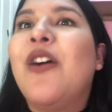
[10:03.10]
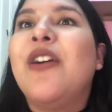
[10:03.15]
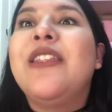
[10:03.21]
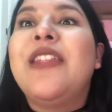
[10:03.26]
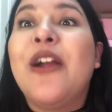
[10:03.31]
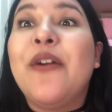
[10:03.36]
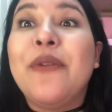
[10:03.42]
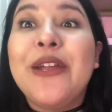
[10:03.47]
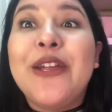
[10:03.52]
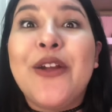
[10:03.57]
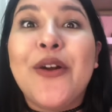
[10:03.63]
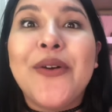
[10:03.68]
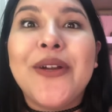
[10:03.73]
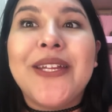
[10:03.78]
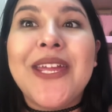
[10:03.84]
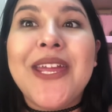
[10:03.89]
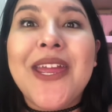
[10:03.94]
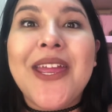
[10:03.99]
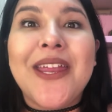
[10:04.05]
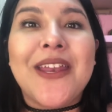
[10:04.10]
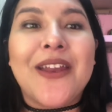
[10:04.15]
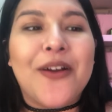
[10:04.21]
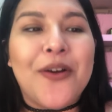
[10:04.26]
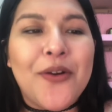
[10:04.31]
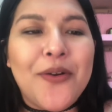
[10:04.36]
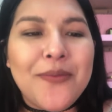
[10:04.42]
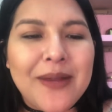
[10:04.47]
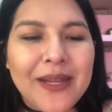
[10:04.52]
there we go again.
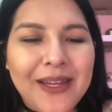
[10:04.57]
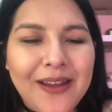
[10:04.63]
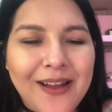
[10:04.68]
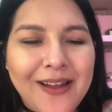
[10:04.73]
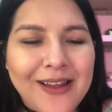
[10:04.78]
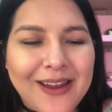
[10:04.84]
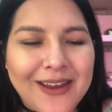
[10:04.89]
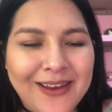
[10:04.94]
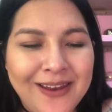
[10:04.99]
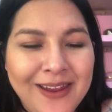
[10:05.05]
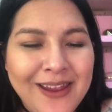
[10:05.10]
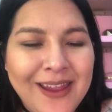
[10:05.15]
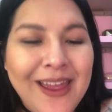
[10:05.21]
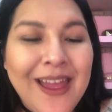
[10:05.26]
Oh my god.